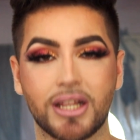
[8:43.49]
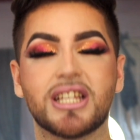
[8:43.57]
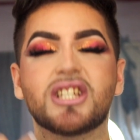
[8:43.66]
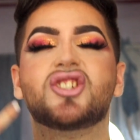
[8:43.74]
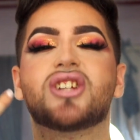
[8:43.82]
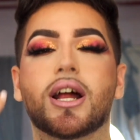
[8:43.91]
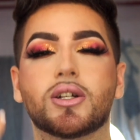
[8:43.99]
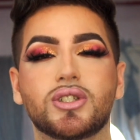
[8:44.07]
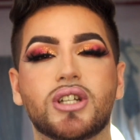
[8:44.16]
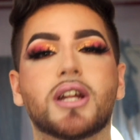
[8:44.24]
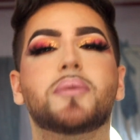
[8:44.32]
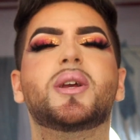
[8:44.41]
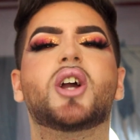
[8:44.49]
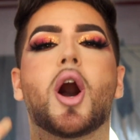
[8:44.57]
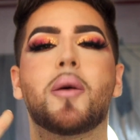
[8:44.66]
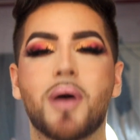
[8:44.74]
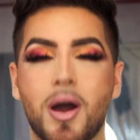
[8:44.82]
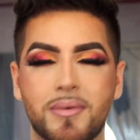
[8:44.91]
this channel is gonna
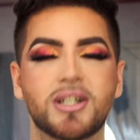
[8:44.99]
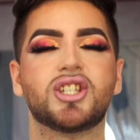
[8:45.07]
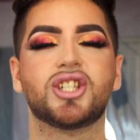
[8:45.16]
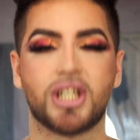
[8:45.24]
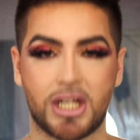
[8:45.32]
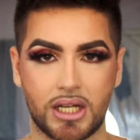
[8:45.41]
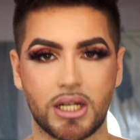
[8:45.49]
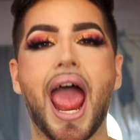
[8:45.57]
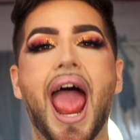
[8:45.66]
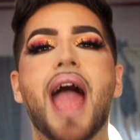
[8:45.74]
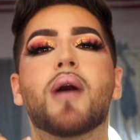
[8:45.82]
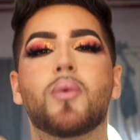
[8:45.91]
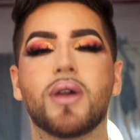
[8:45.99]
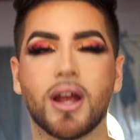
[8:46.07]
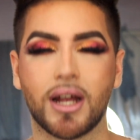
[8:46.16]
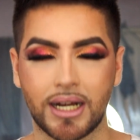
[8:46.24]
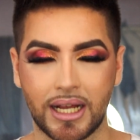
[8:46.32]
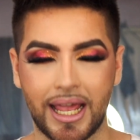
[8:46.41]
become a machine and we
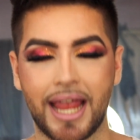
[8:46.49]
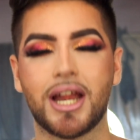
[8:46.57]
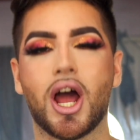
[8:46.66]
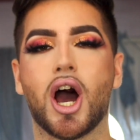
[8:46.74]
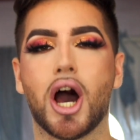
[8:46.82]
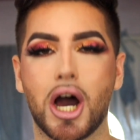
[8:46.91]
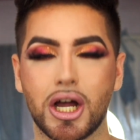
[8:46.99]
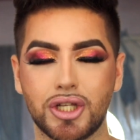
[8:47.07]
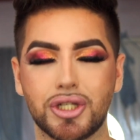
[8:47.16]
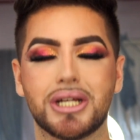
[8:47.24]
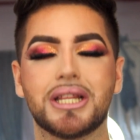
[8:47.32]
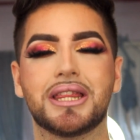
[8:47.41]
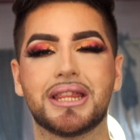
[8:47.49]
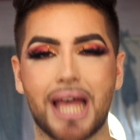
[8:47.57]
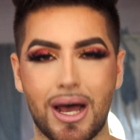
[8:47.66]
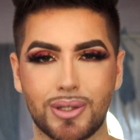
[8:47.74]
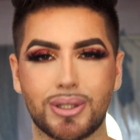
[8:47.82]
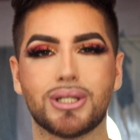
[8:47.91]
are gonna gain a hundred
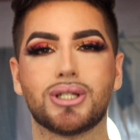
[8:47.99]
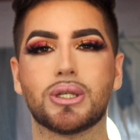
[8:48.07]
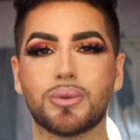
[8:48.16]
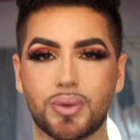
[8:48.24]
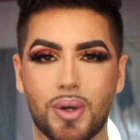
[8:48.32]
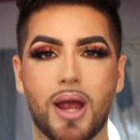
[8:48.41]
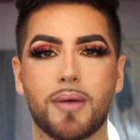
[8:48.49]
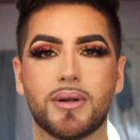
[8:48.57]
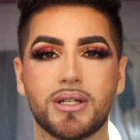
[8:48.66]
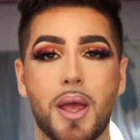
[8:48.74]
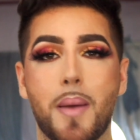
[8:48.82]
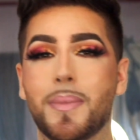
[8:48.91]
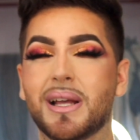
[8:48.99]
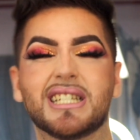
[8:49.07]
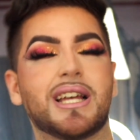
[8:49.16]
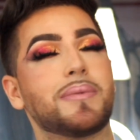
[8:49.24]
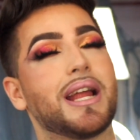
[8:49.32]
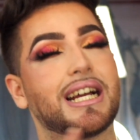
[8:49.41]
thousand subscribers because
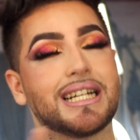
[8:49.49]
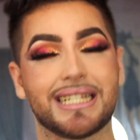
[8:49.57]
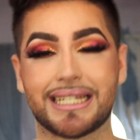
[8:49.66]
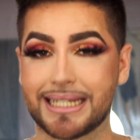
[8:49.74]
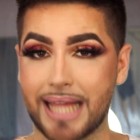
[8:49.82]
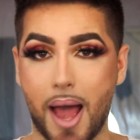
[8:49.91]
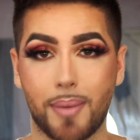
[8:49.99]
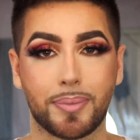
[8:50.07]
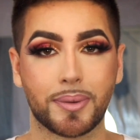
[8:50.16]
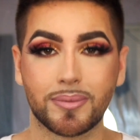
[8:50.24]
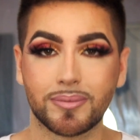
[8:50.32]
I'm not gonna stop.